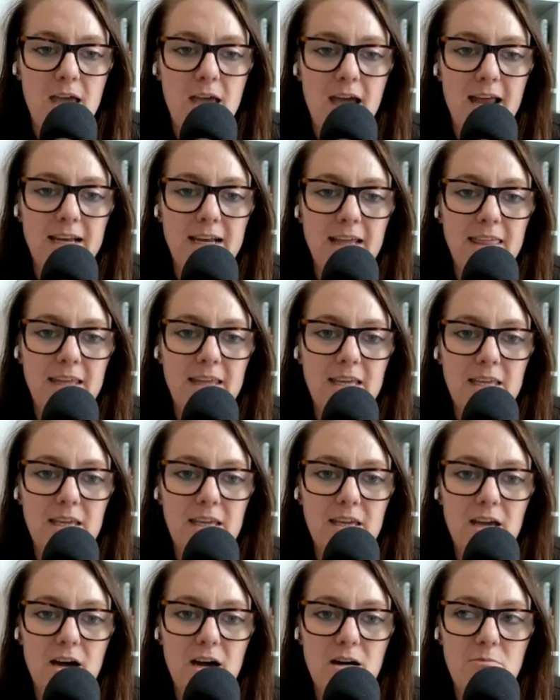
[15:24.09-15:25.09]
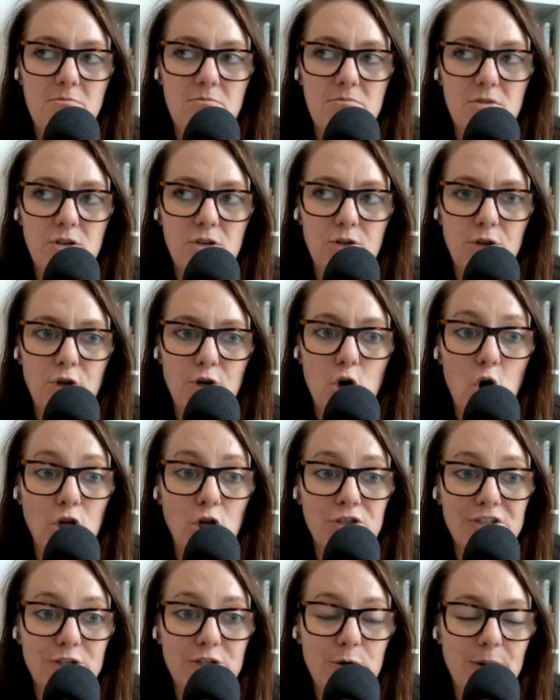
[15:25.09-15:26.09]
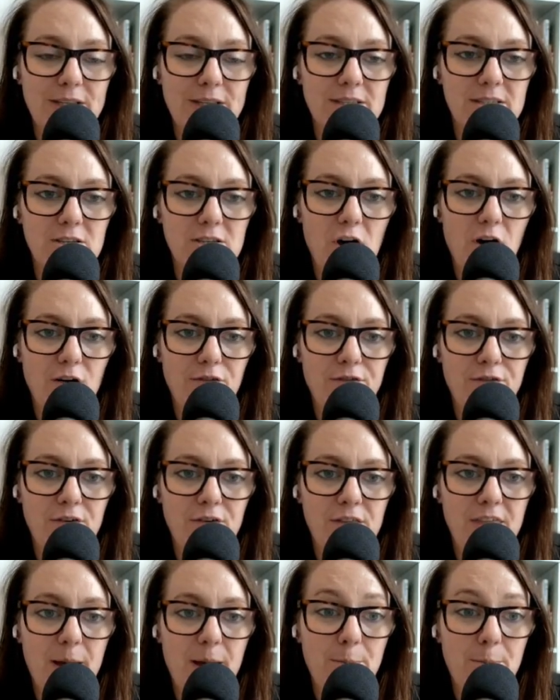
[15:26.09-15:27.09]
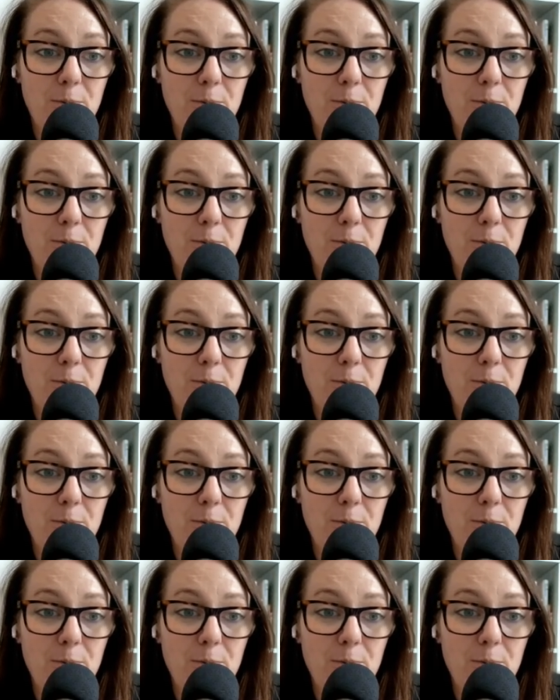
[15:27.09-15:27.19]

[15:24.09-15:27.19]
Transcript: And I think, the consequence of that